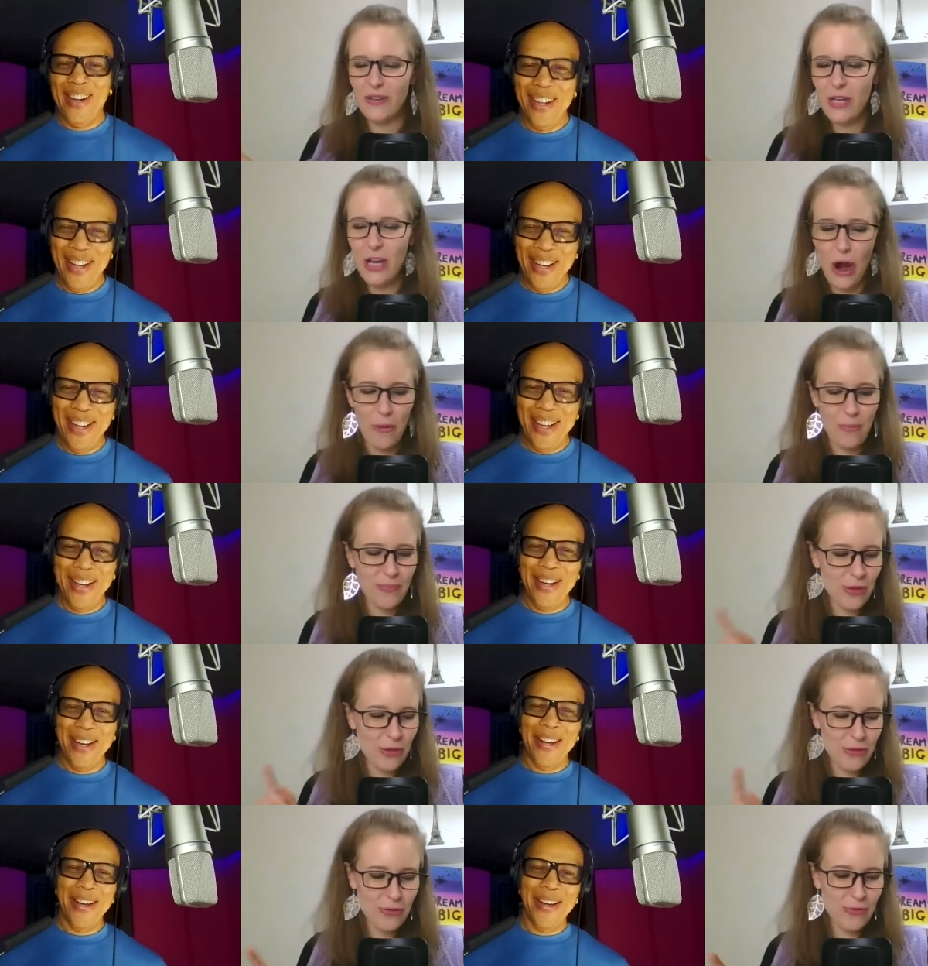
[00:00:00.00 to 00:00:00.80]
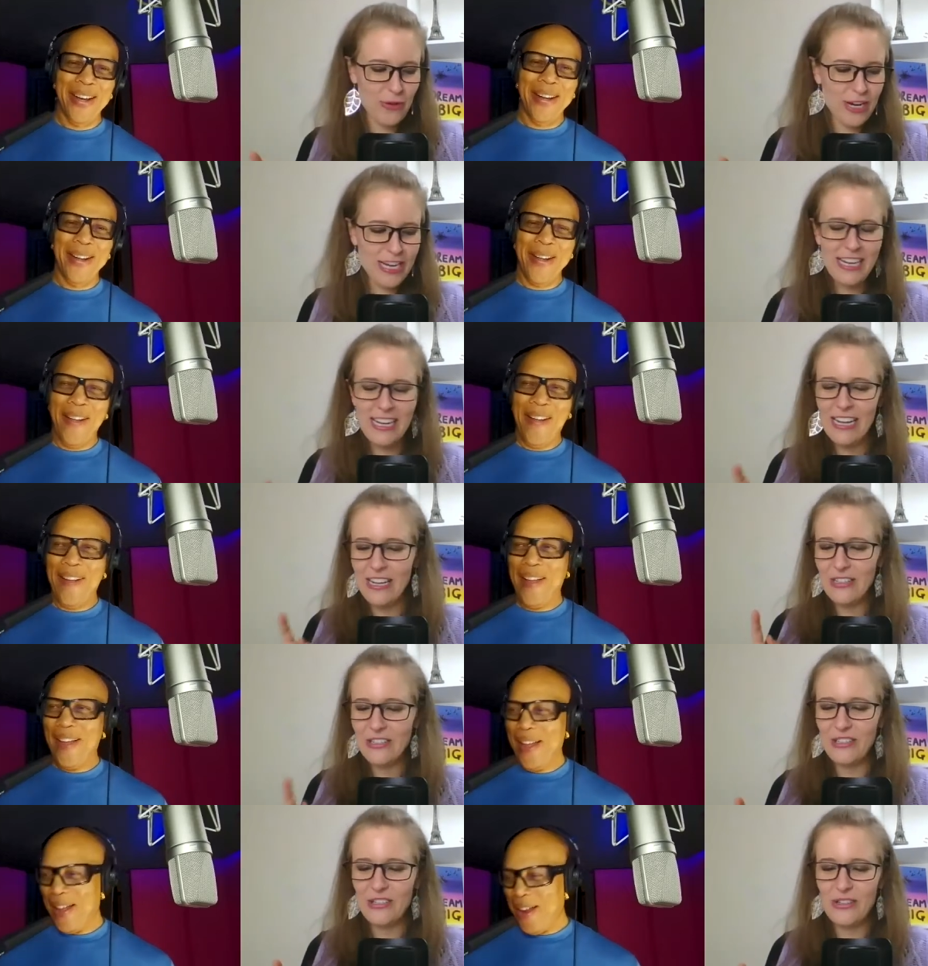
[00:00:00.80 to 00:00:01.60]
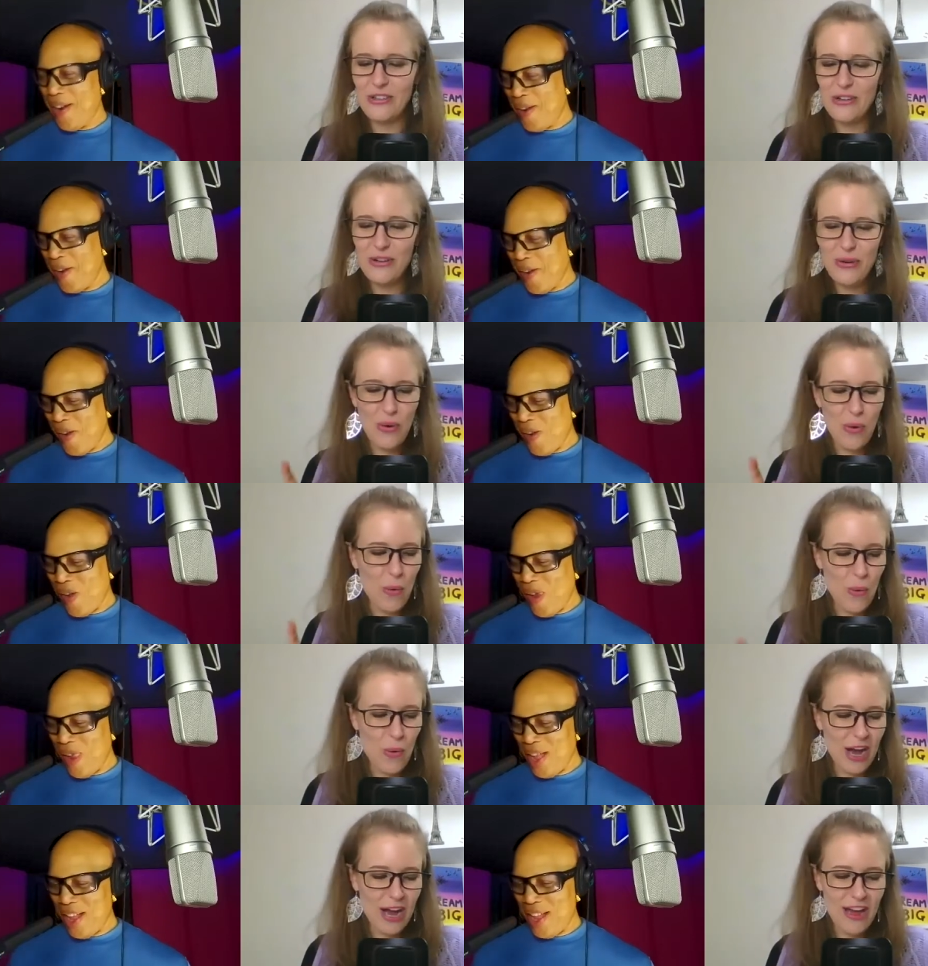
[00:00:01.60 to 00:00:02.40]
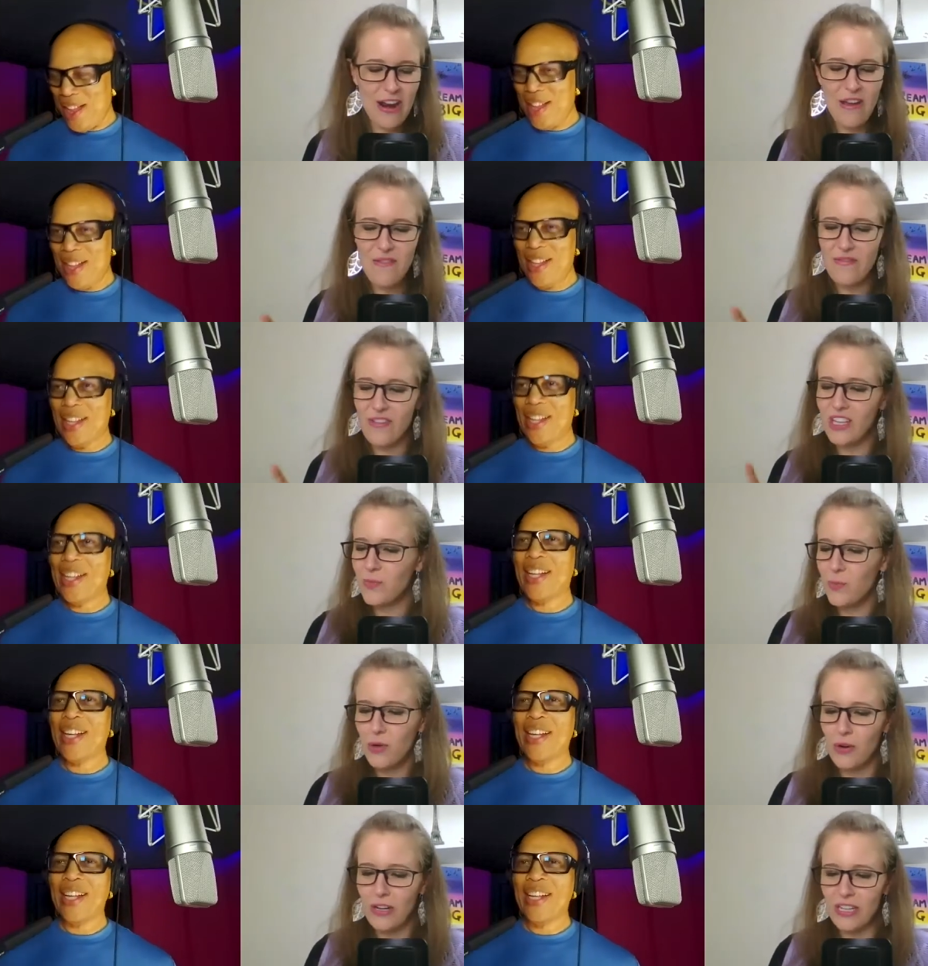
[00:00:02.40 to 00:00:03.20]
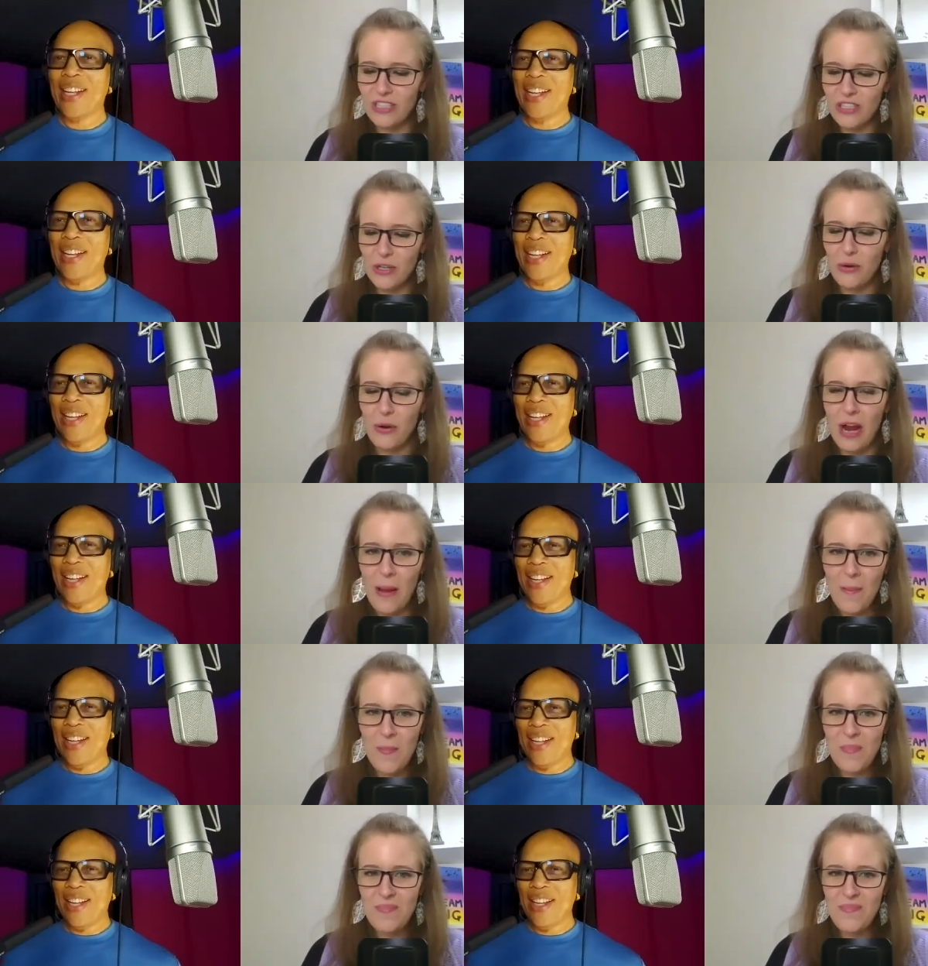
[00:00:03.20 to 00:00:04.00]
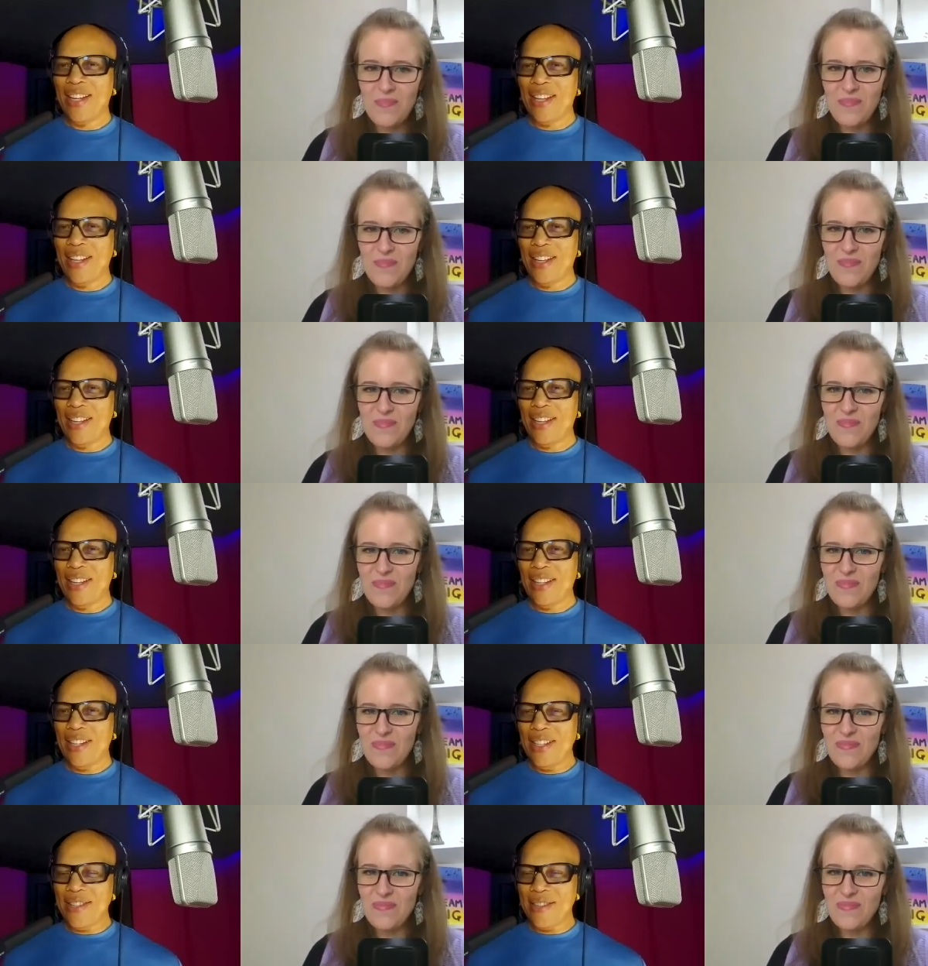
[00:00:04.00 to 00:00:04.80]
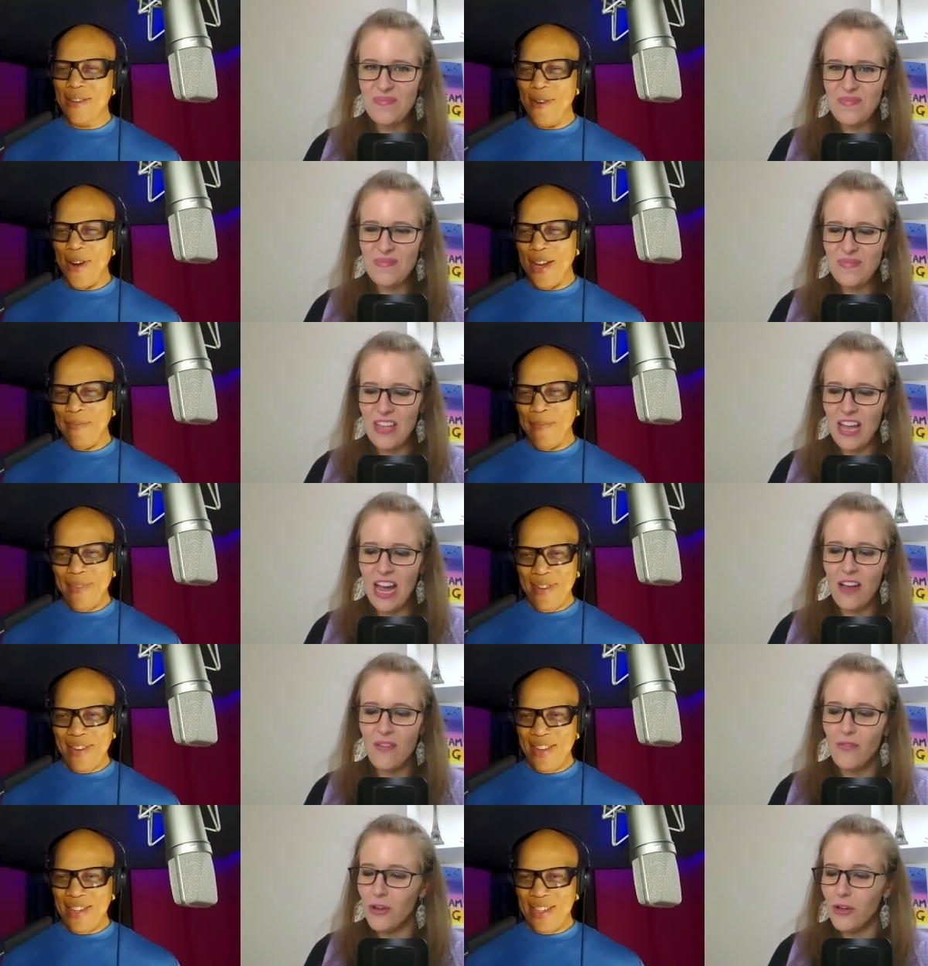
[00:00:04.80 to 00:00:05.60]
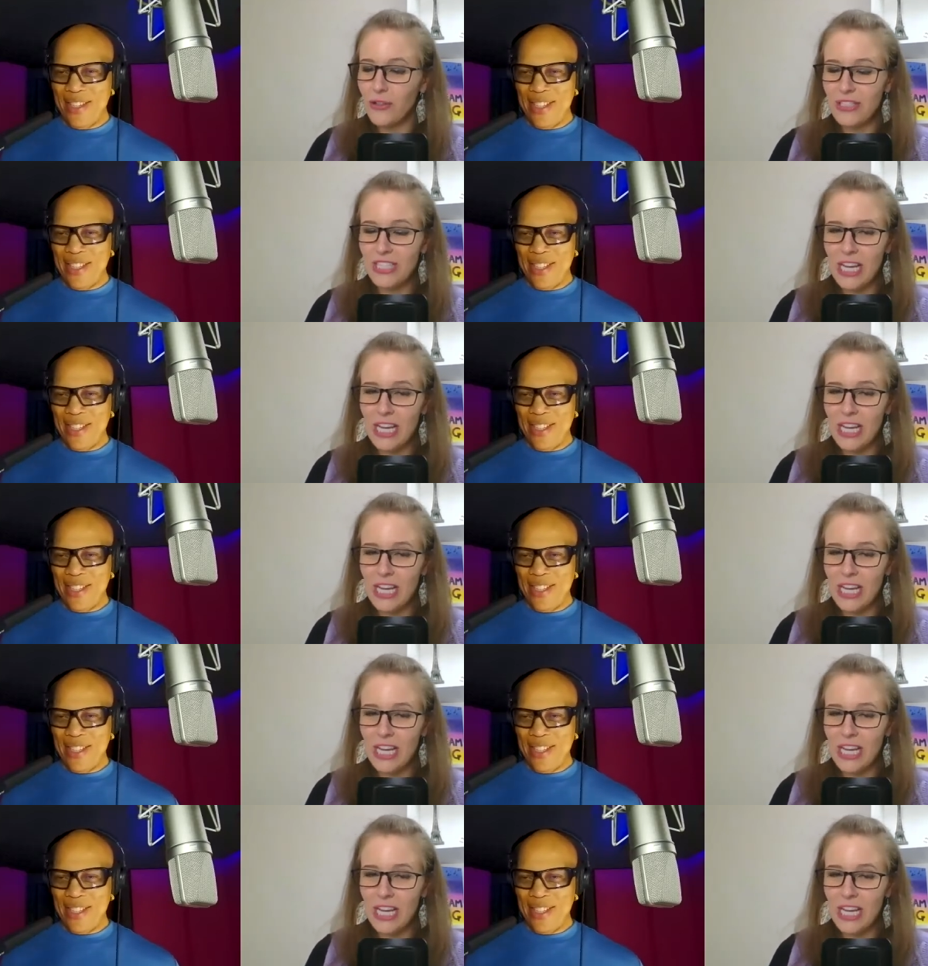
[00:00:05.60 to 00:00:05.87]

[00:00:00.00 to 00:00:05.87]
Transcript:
Speaker 1: Here we go. Three, two, one. Facebook or Instagram? Instagram. iPhone or